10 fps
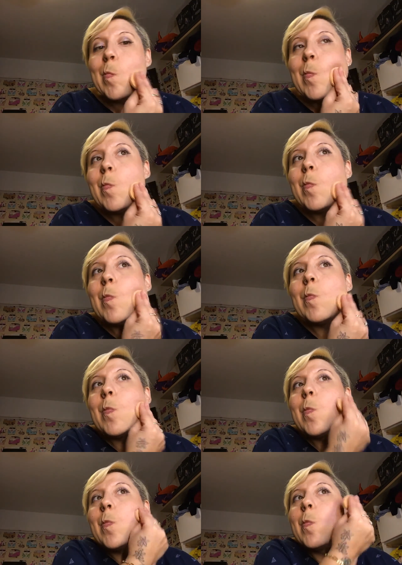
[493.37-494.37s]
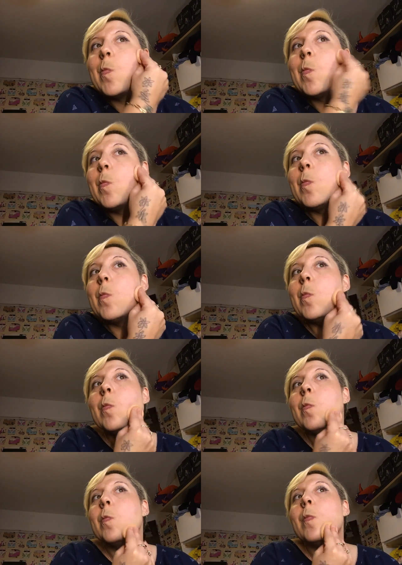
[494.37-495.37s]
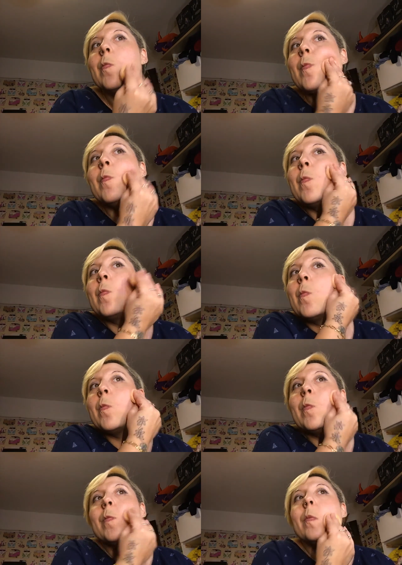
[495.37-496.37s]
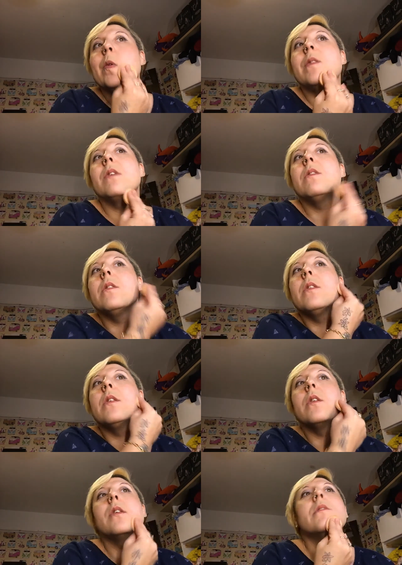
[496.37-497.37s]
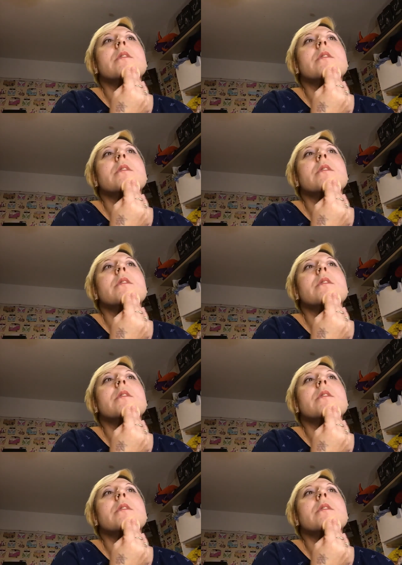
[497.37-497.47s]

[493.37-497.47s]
(silence)